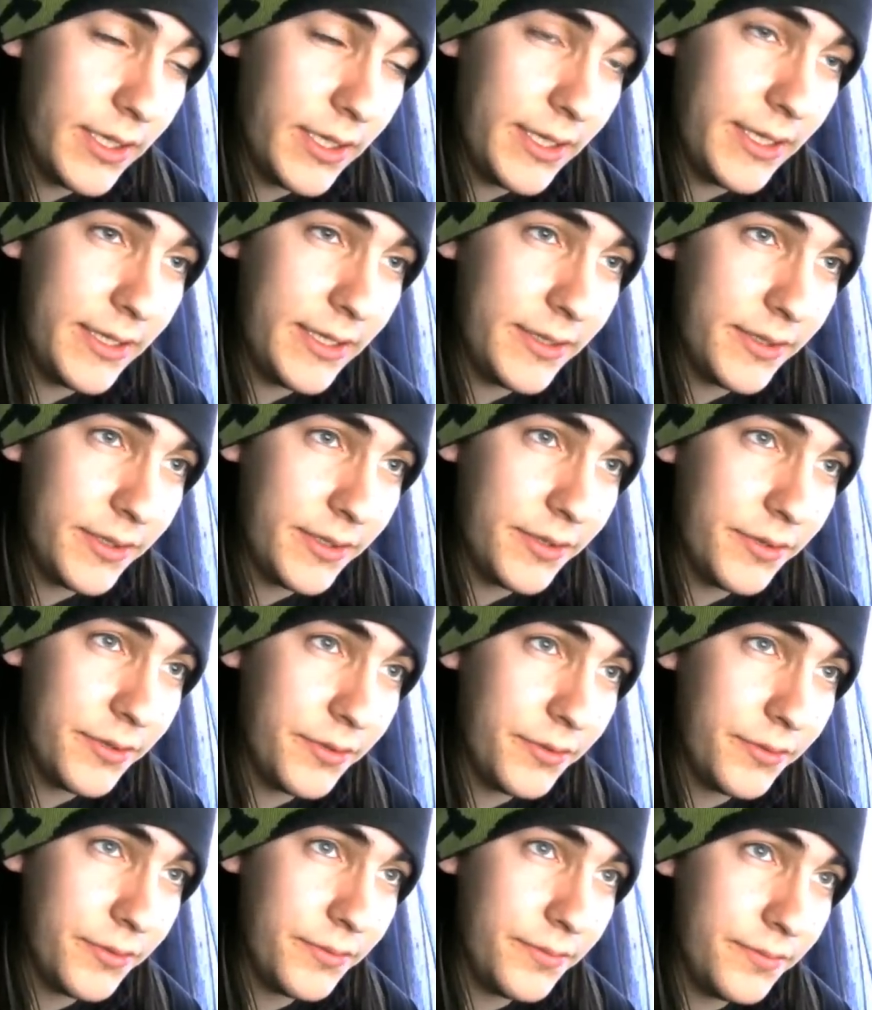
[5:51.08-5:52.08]

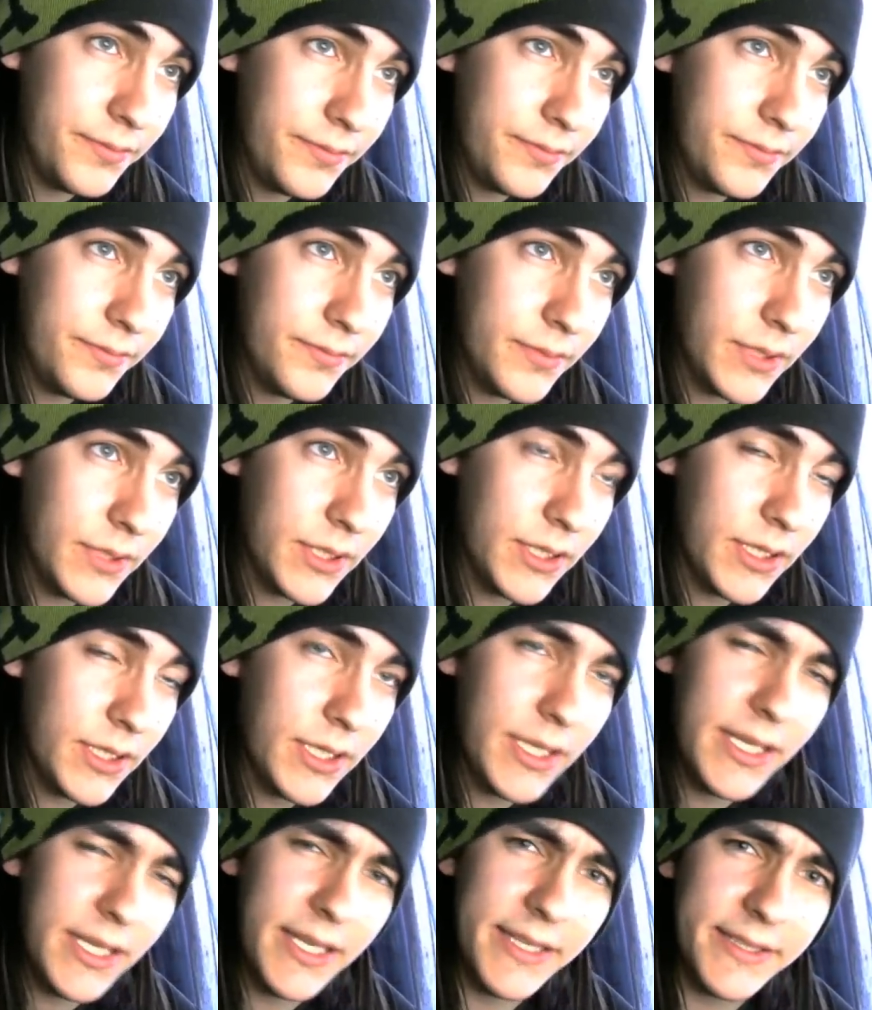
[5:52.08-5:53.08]
into...
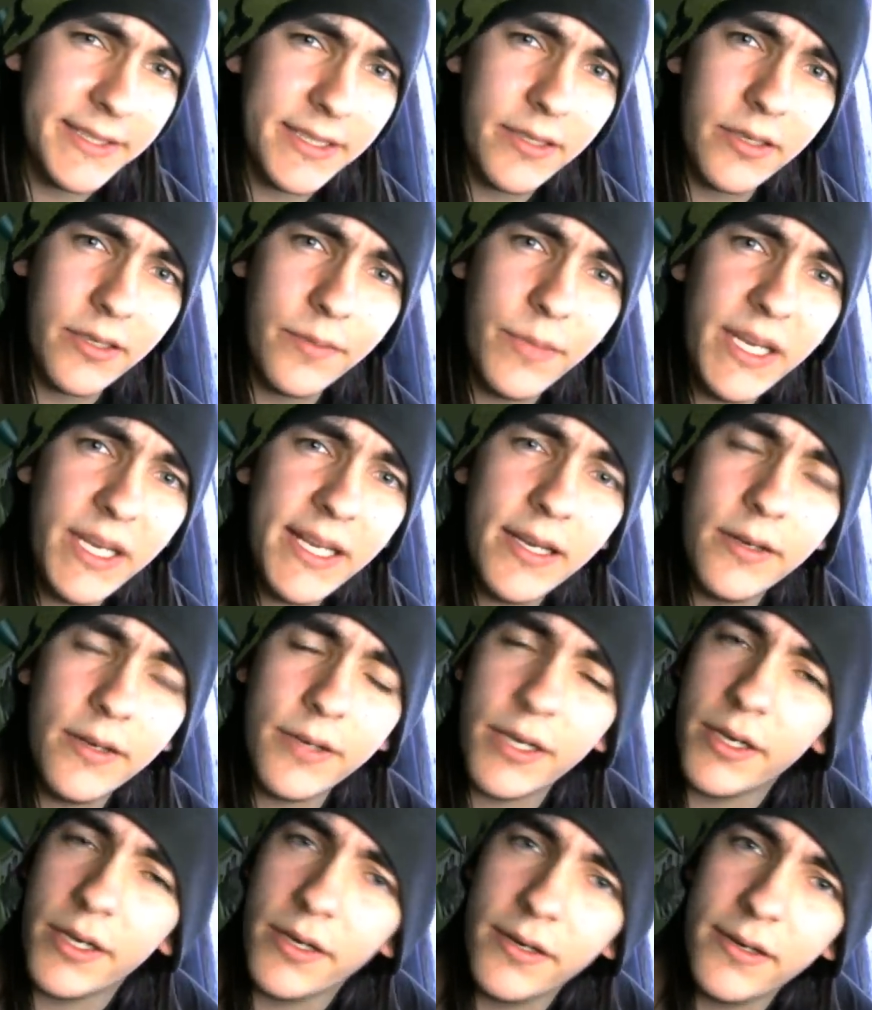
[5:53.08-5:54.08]
Is it gonna make our
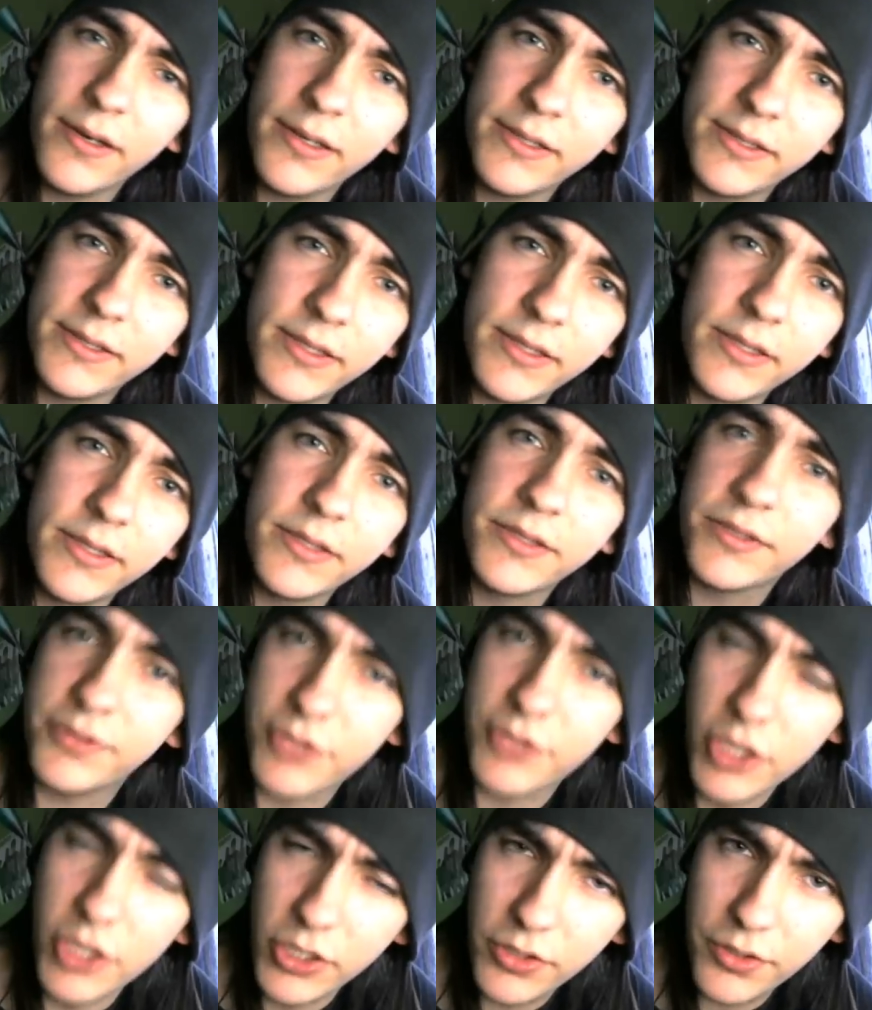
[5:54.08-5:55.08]
hearts
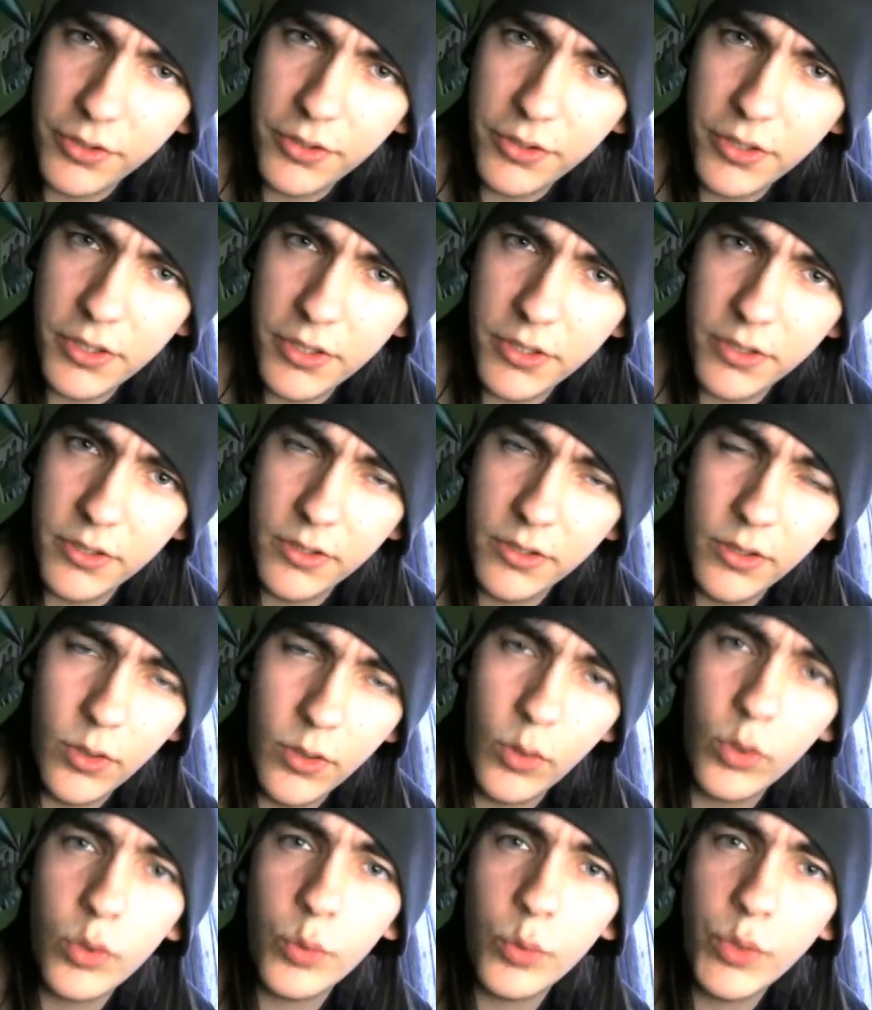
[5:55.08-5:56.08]
stronger
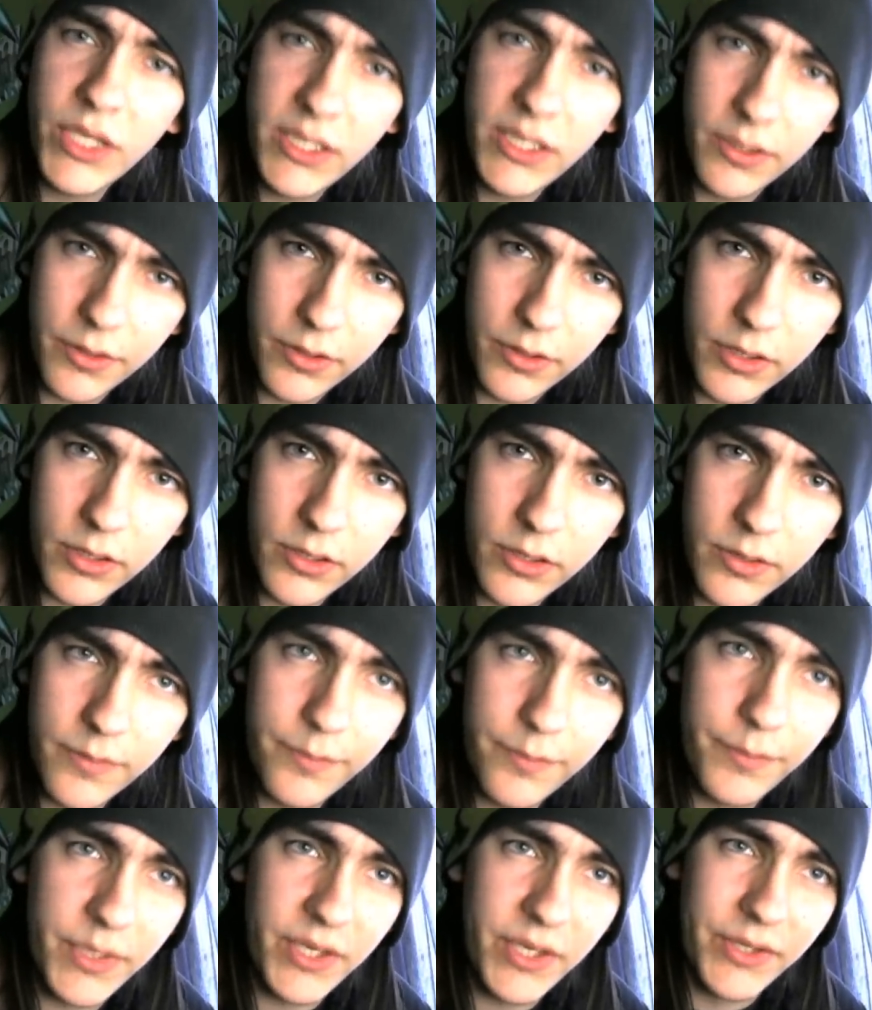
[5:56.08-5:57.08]
or weaker?
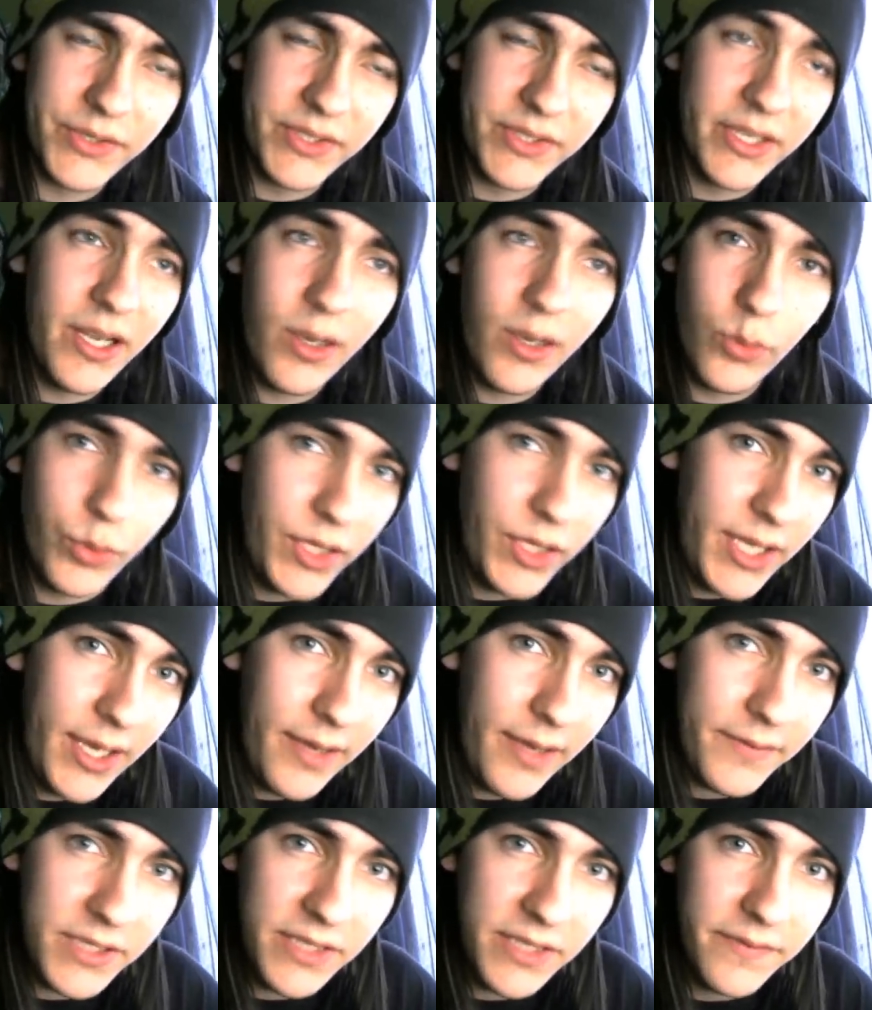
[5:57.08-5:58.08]
Because now we
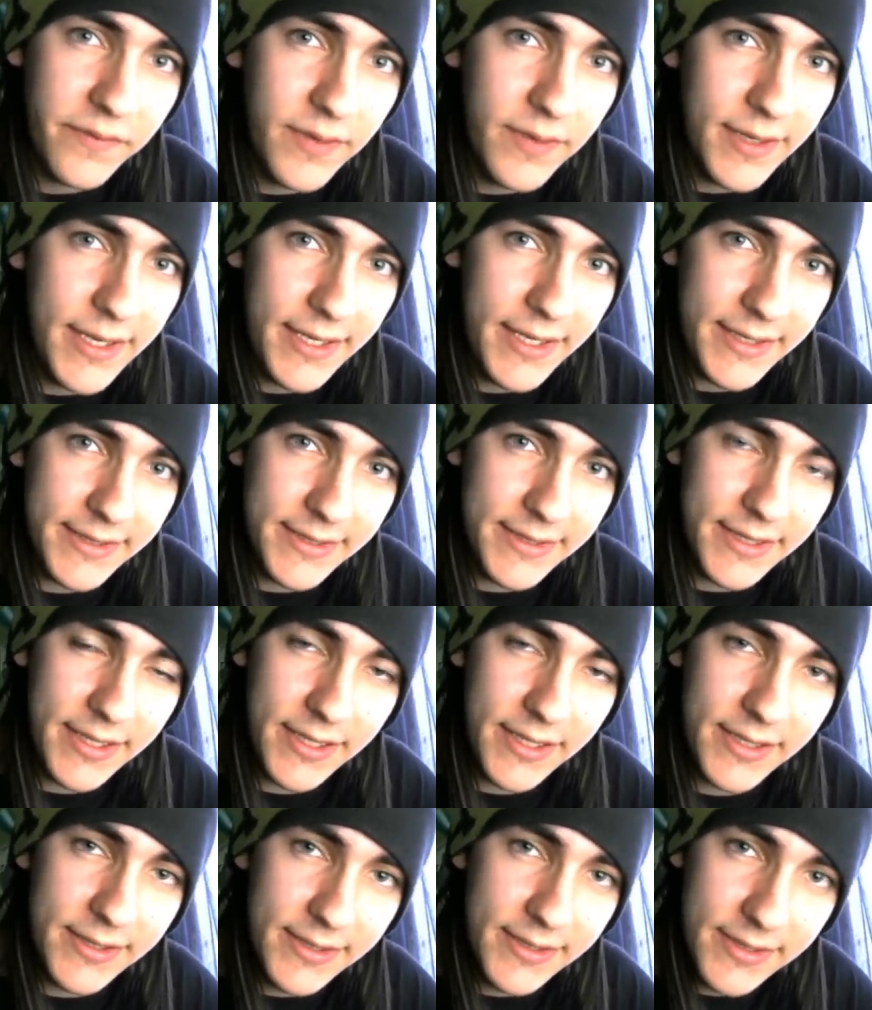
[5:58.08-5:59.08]
have a device that
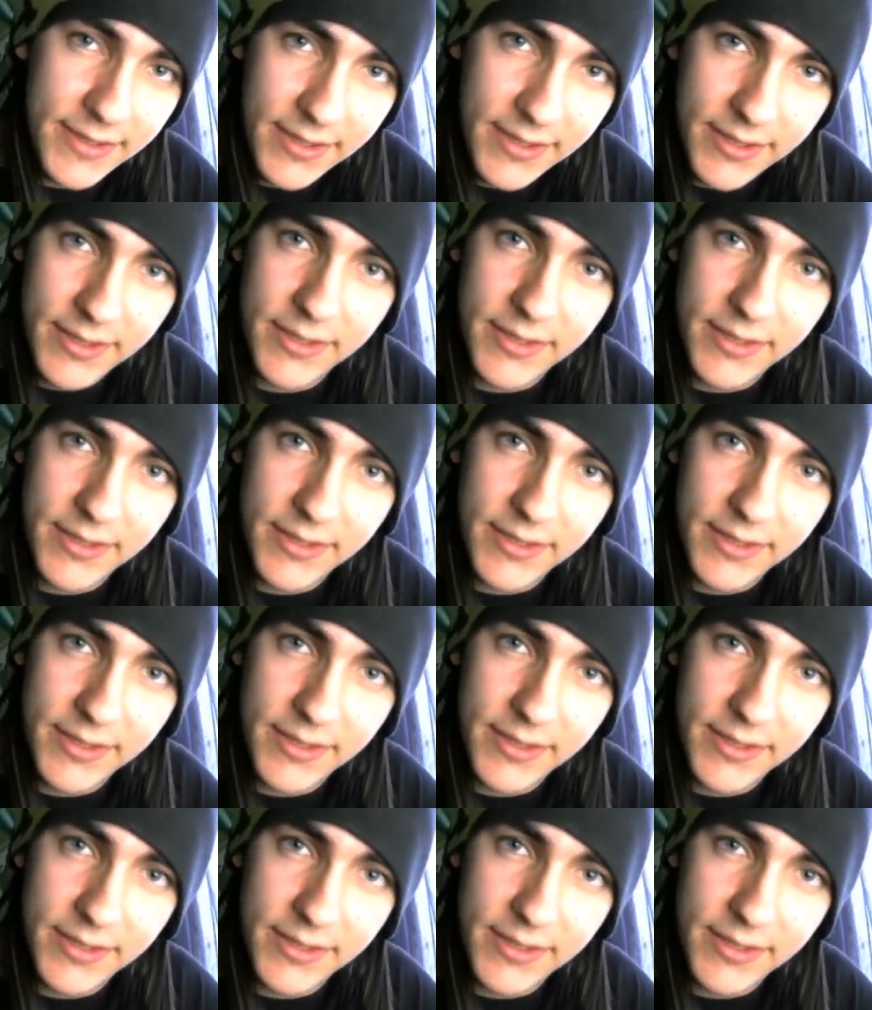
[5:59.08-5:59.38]
can,